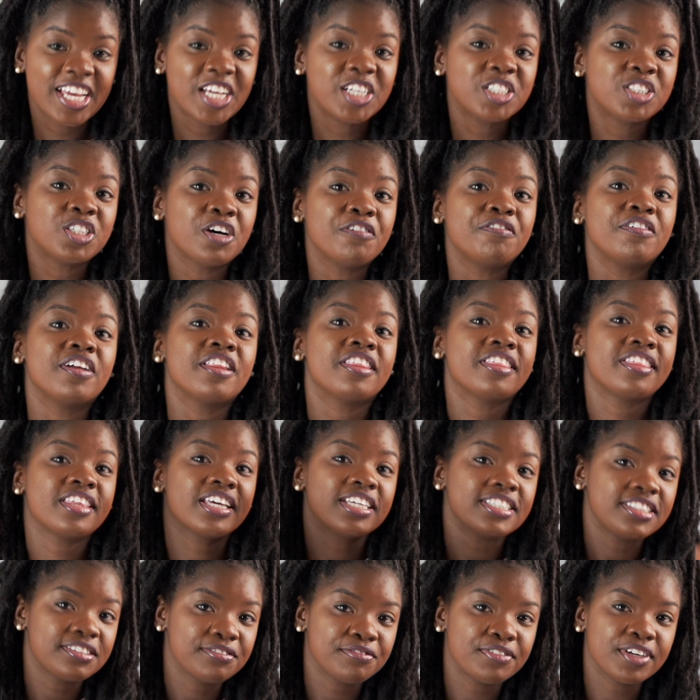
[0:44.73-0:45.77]
So for
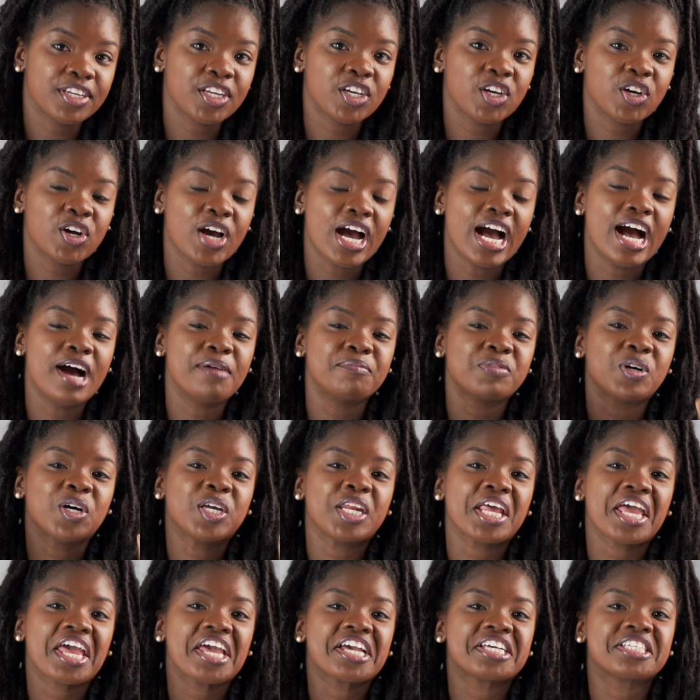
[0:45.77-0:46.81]
this video, I'm
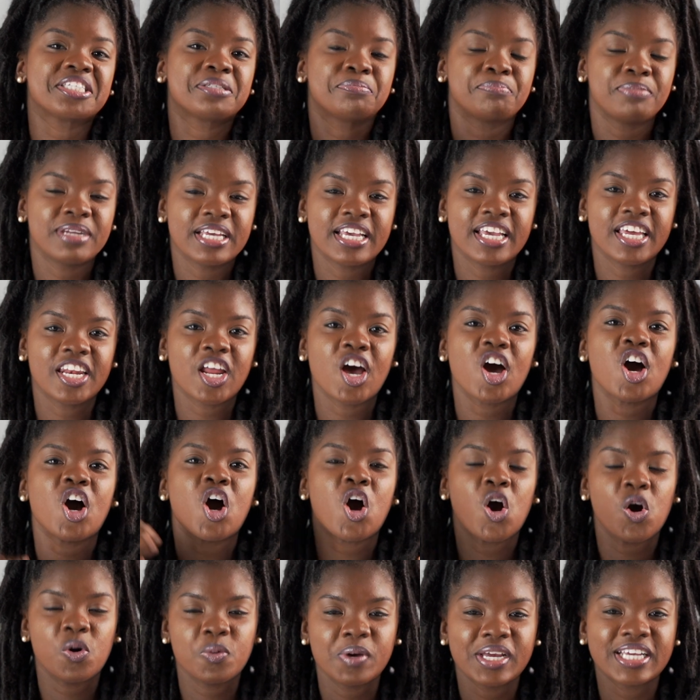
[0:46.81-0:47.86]
going to explain
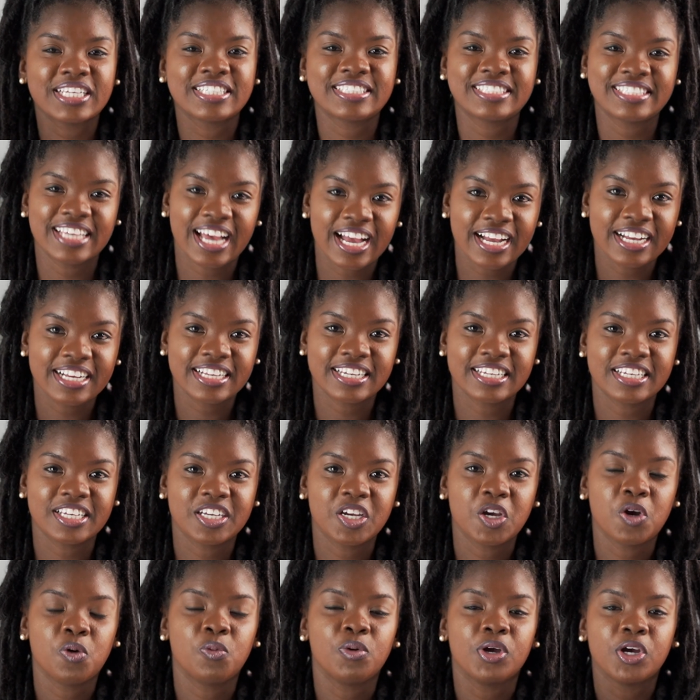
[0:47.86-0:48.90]
how exactly
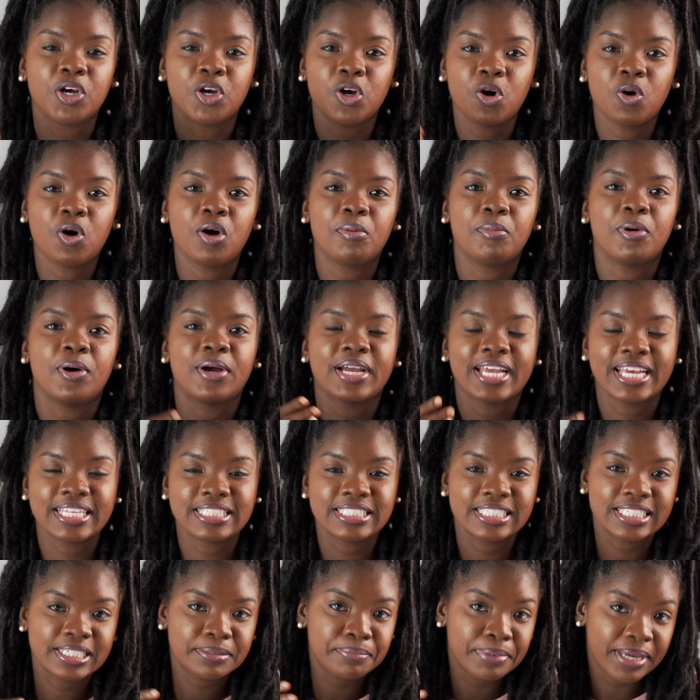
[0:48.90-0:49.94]
we go about
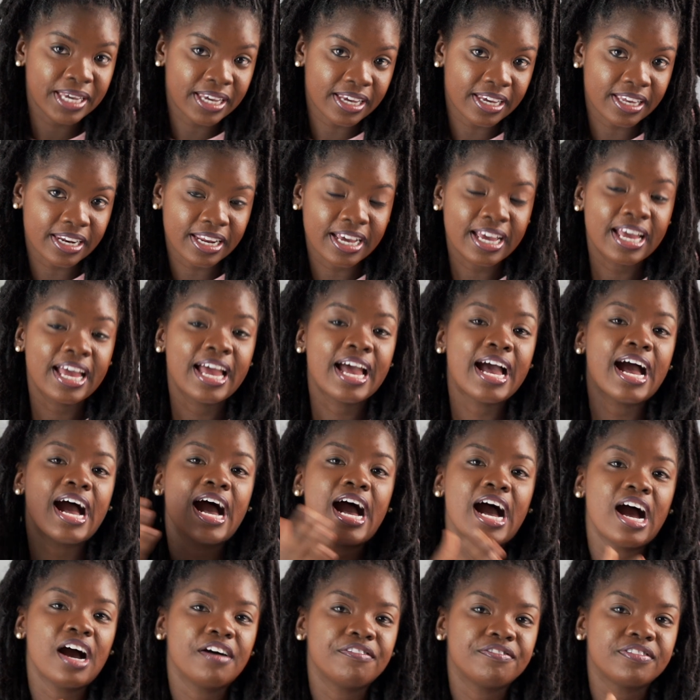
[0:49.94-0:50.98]
getting paid
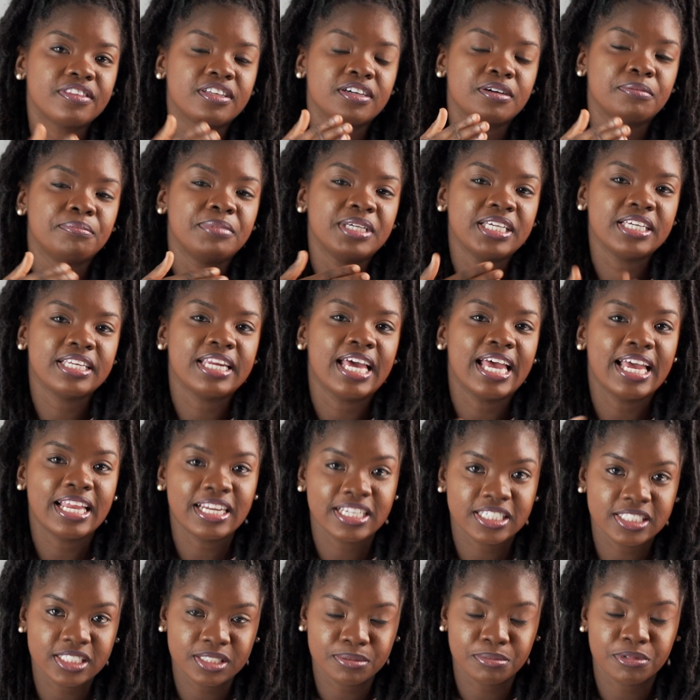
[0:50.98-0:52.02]
after being
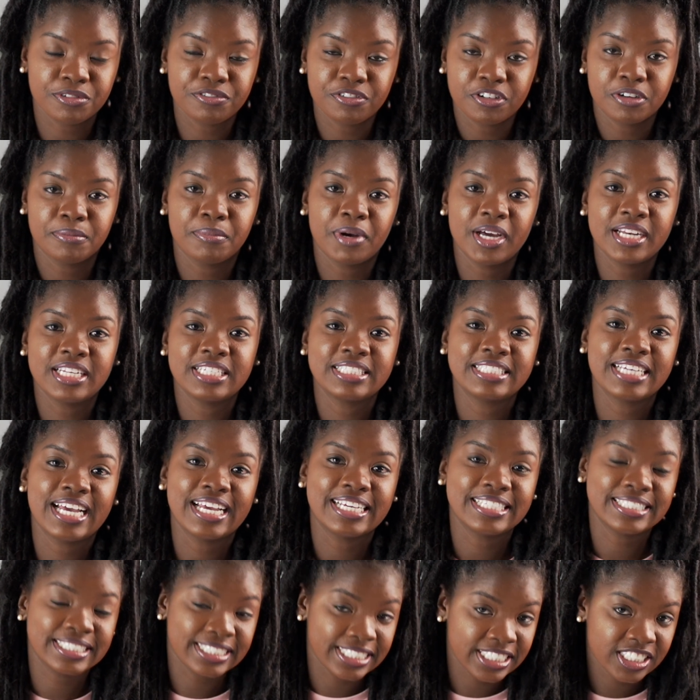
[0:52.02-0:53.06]
eligible for
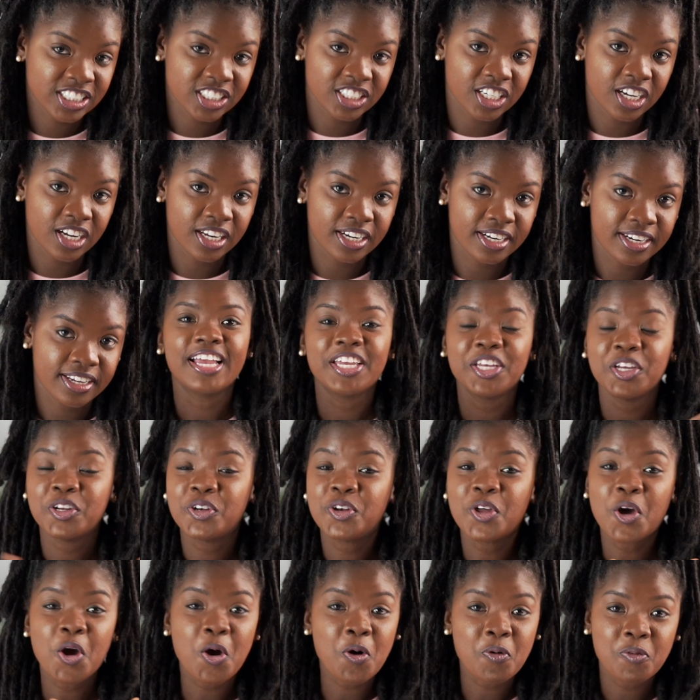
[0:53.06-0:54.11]
monetization. You
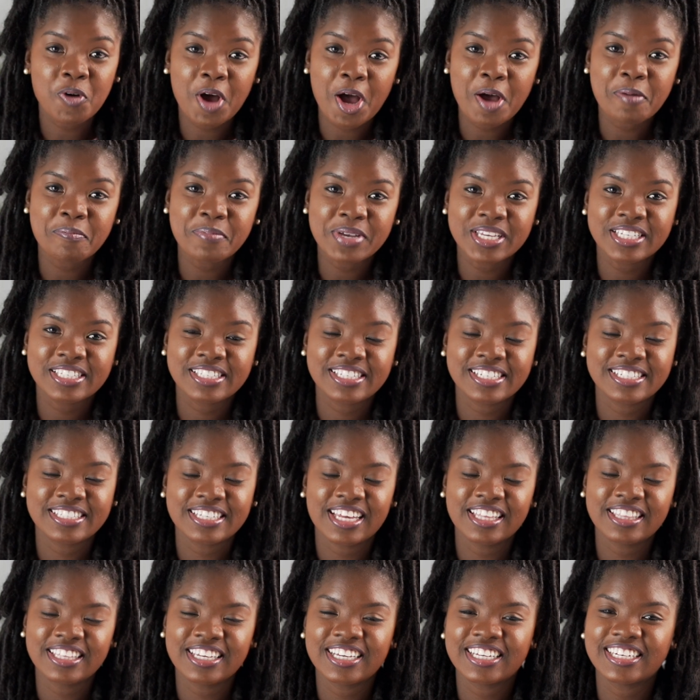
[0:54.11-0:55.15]
don't want to miss this.
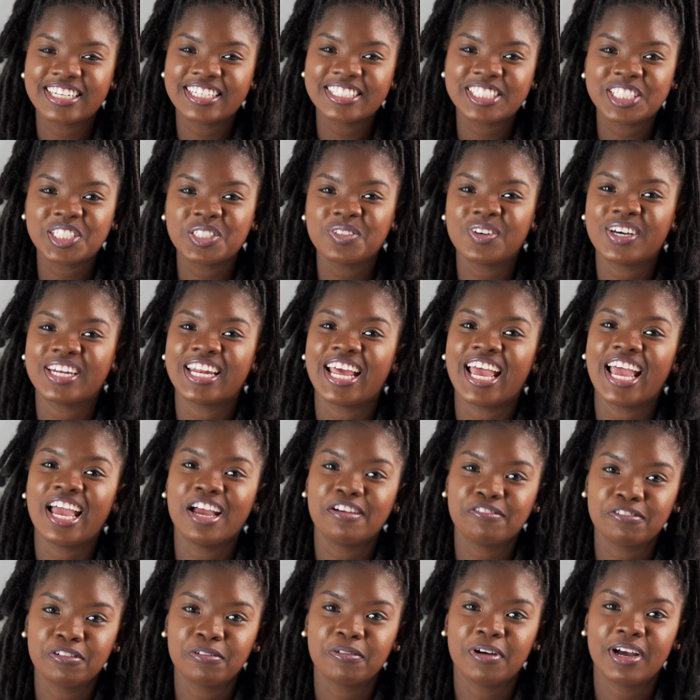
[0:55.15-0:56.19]
I think this is what
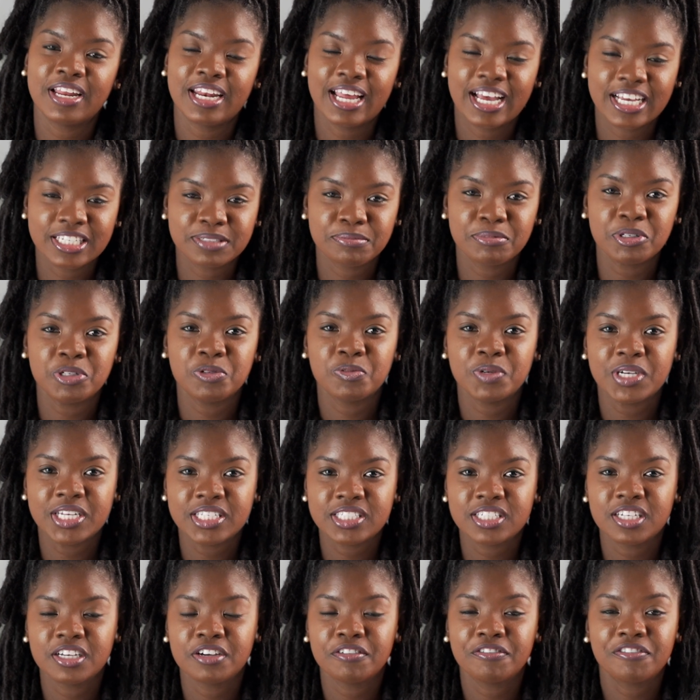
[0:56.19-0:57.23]
everyone has been
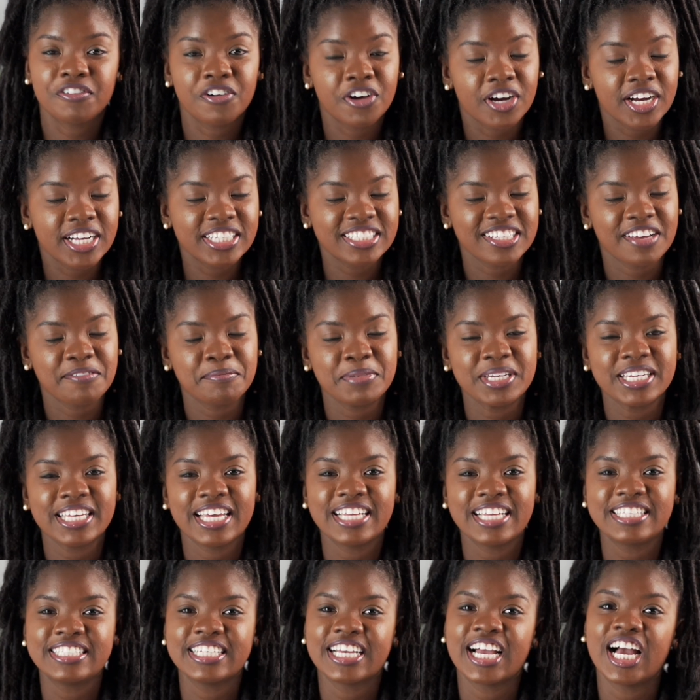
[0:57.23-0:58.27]
waiting for because I've been
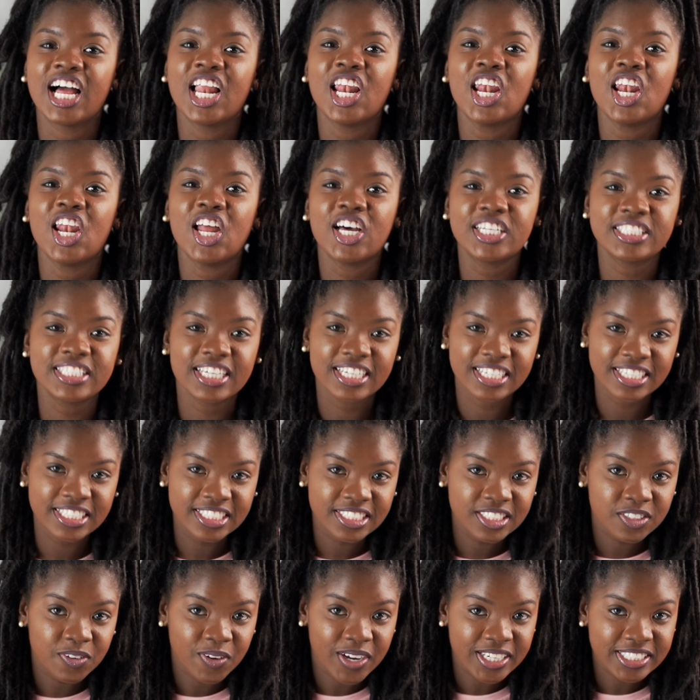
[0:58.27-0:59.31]
getting a lot of
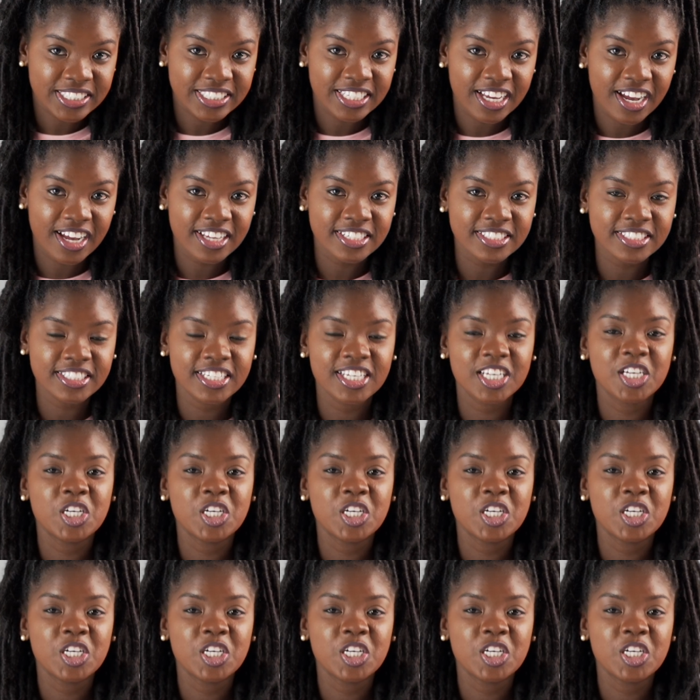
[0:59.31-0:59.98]
these questions.